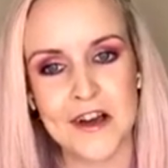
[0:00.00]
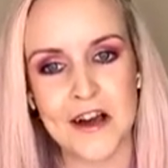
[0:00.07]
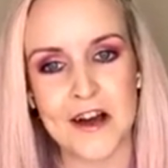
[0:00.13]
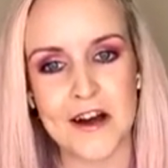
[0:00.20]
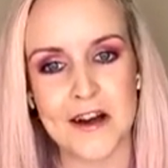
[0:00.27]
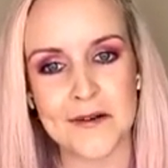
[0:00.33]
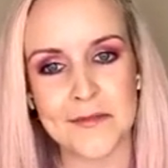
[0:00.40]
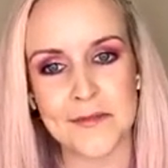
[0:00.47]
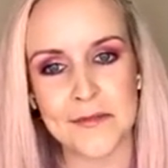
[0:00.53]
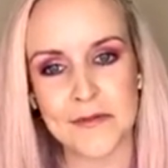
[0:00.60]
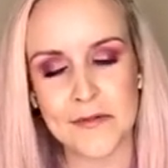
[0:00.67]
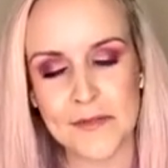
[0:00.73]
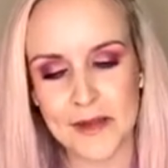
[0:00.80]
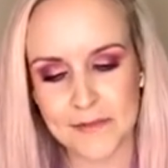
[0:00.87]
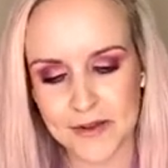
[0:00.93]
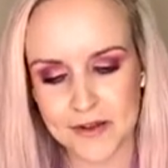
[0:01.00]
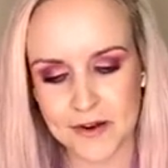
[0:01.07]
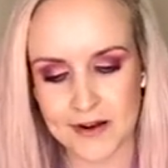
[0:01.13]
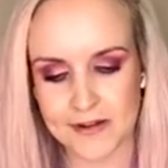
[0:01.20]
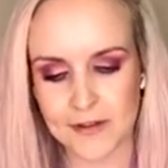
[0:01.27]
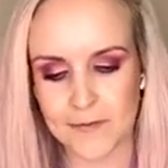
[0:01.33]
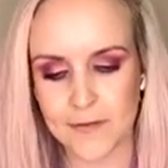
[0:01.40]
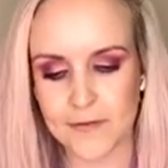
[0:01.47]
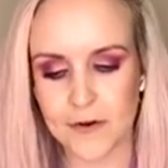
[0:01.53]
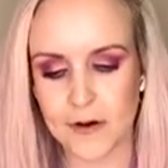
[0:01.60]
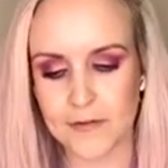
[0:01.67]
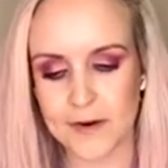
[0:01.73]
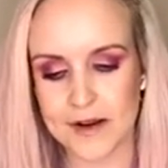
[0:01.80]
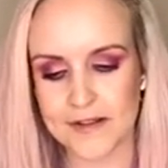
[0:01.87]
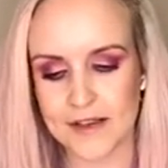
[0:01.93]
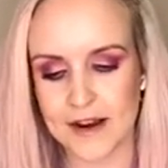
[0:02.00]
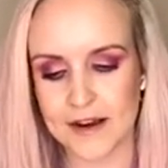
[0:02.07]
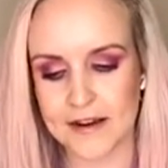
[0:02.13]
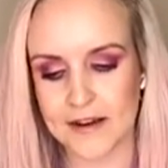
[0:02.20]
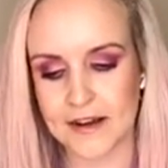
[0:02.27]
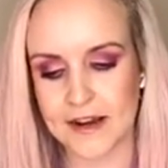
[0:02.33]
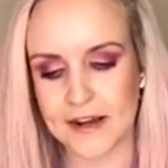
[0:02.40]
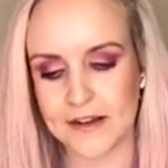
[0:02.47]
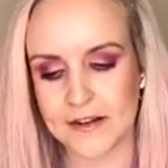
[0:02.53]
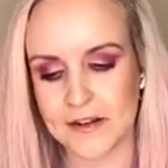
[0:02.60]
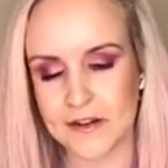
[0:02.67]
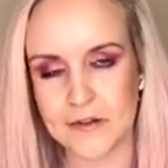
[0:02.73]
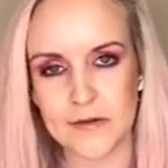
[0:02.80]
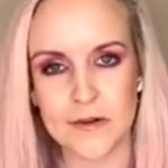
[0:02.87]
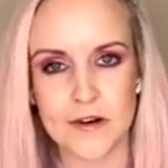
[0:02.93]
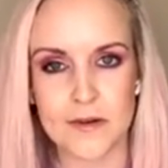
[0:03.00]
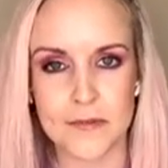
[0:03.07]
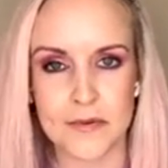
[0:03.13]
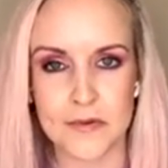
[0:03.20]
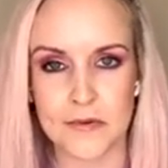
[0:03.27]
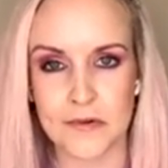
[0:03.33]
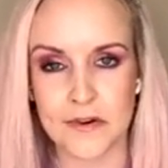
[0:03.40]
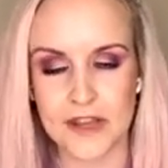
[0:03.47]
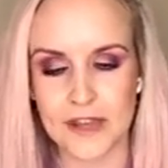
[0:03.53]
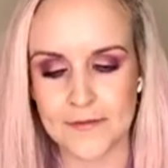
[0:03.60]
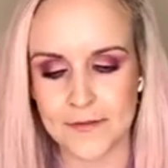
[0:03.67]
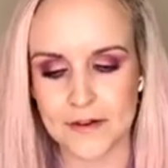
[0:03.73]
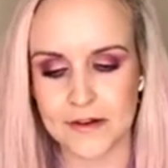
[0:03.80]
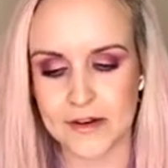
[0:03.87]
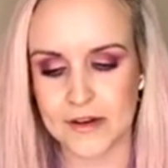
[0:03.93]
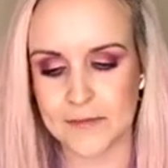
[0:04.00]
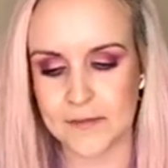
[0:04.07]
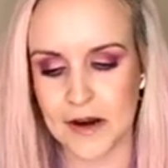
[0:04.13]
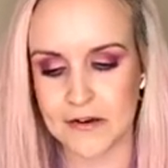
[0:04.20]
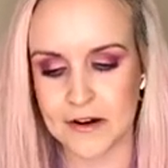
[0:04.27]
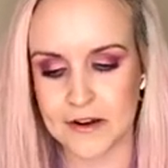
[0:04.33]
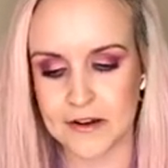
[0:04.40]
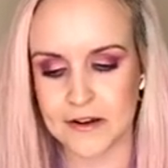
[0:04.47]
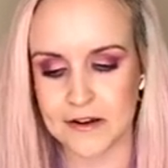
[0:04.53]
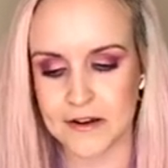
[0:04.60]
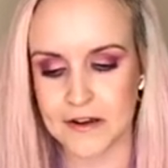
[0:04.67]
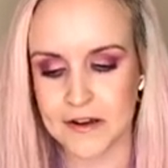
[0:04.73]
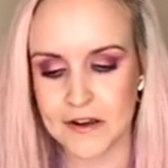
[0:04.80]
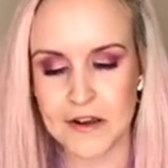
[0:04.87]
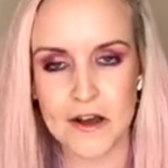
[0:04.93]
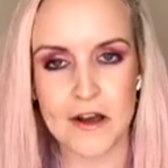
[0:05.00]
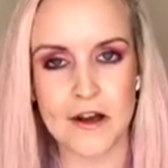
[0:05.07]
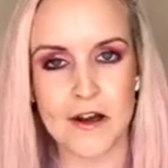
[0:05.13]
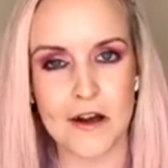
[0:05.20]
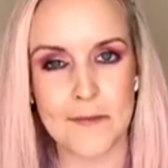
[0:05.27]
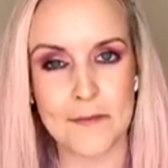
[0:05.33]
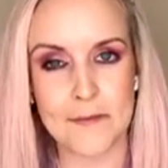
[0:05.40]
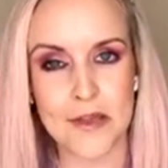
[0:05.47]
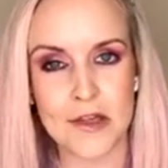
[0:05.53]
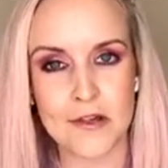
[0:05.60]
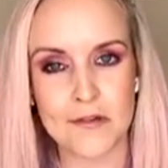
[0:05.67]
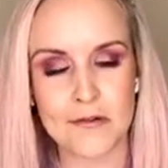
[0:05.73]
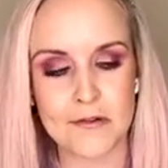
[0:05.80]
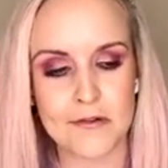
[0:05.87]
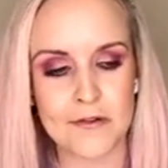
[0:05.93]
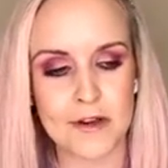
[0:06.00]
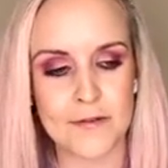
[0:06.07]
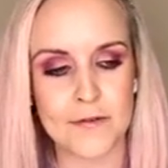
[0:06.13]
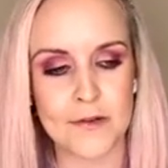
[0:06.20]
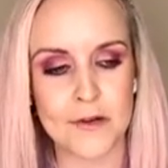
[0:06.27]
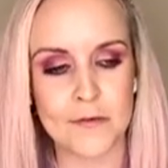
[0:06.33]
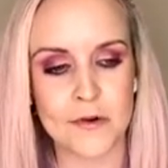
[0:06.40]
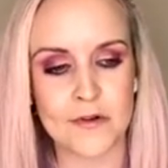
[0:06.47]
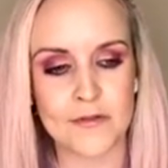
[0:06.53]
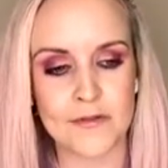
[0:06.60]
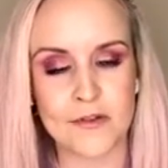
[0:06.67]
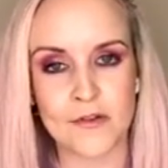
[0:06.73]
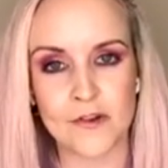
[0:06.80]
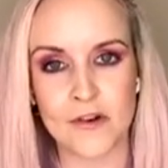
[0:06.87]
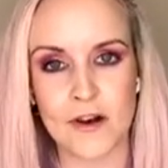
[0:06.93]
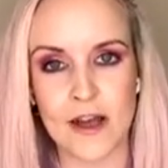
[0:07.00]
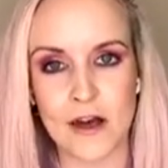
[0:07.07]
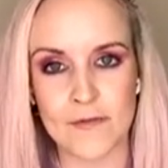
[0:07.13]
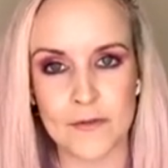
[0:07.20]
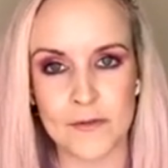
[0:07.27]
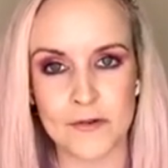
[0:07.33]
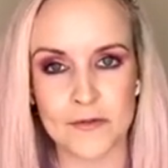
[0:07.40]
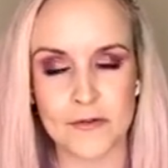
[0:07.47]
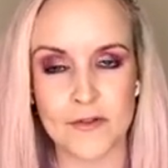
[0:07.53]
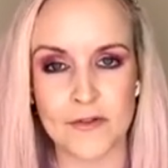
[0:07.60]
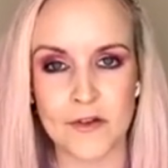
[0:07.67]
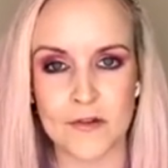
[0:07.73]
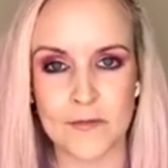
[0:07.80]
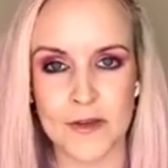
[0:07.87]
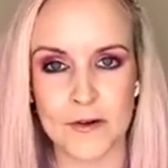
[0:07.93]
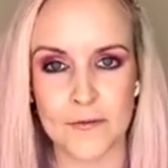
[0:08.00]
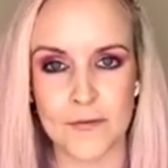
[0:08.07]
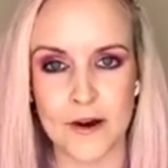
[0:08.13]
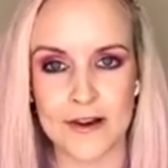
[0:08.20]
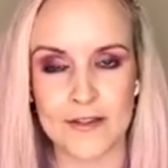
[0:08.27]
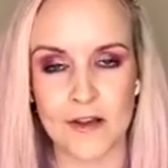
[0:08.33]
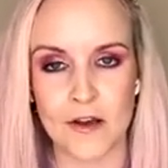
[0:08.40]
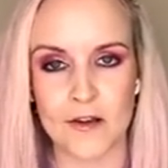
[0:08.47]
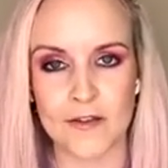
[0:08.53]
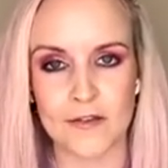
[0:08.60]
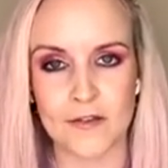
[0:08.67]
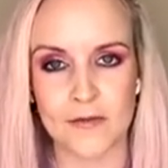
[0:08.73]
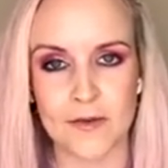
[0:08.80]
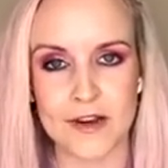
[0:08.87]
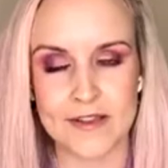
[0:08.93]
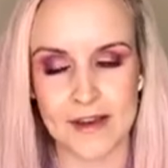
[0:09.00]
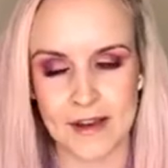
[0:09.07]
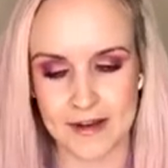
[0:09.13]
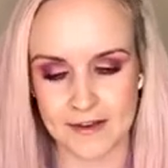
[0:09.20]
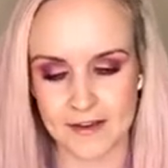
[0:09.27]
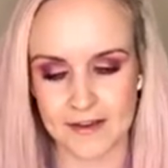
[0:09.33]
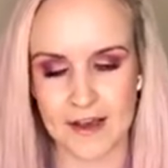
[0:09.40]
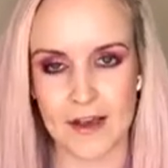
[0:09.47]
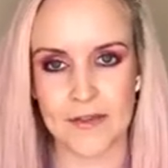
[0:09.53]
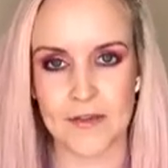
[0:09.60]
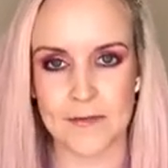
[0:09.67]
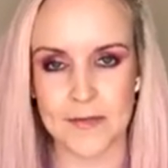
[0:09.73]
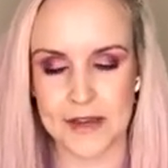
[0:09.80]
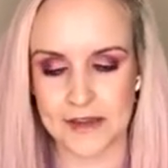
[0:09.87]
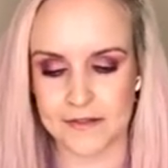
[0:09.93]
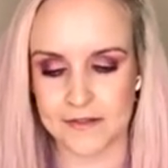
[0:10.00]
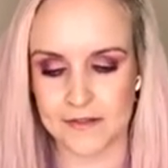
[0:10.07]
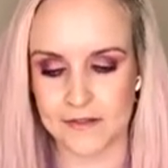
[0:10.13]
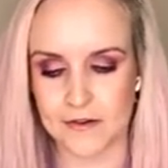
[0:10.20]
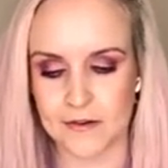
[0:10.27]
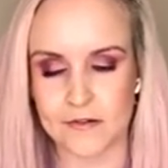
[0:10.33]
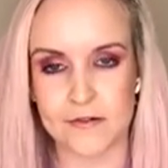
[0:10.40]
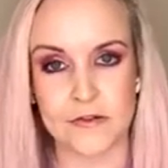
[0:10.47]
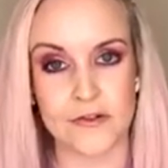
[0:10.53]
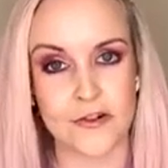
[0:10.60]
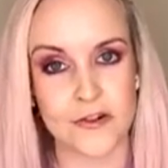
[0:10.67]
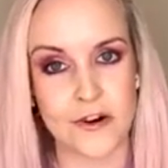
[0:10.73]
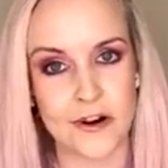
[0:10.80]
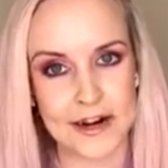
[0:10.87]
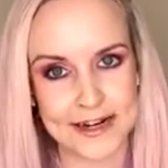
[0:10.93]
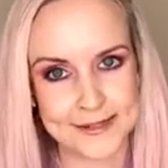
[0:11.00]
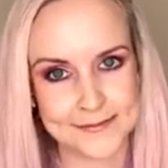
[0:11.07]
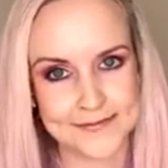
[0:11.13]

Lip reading: But remember, guys, if you've got a retailer in Europe or even in America, be sure if you want to try other models, don't be afraid to ask your retailer to get them in stock to try.